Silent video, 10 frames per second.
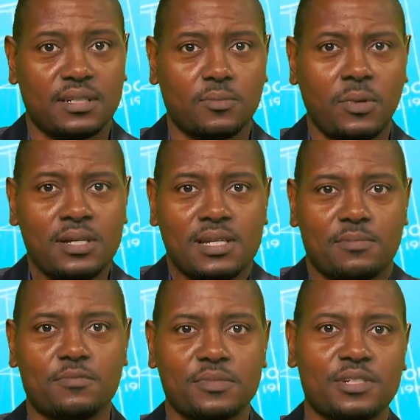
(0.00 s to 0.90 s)
What
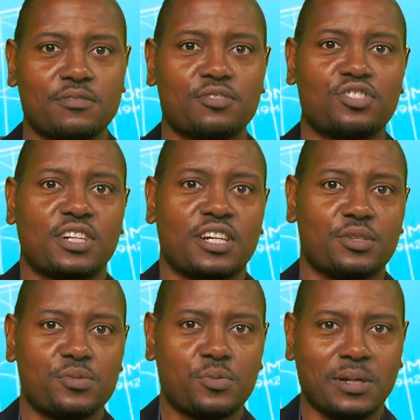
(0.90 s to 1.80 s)
type of material should I
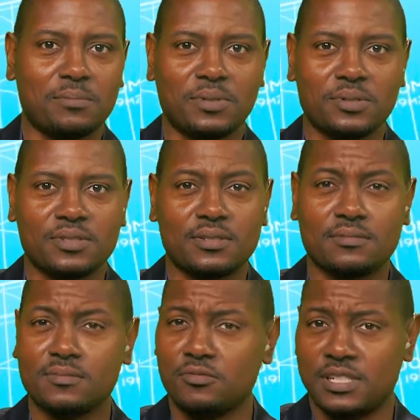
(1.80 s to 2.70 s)
use when
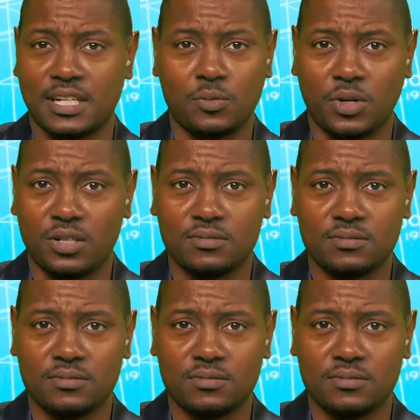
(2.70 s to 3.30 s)
building a retaining wall?